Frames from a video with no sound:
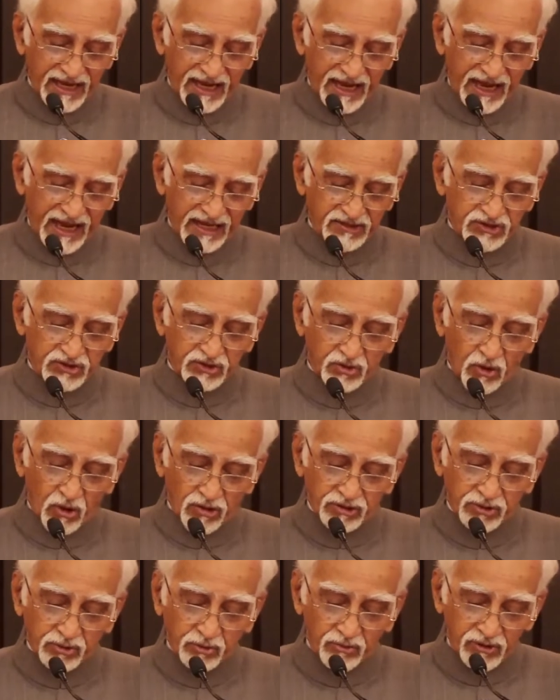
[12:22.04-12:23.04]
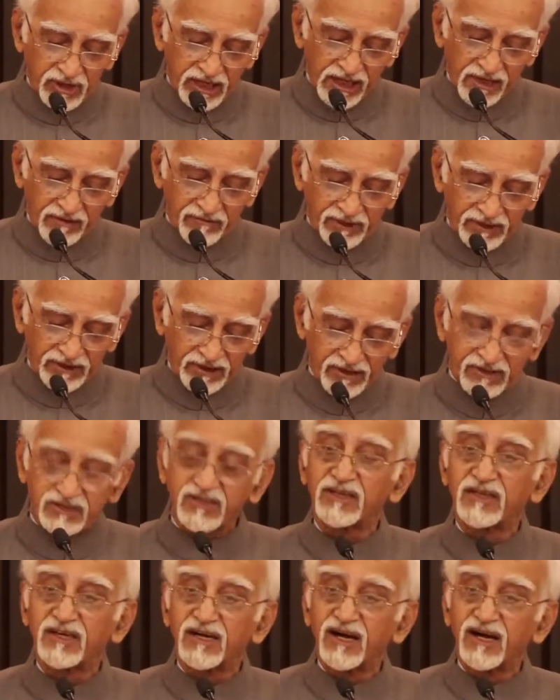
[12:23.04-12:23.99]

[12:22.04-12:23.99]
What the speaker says: has sought to deal with it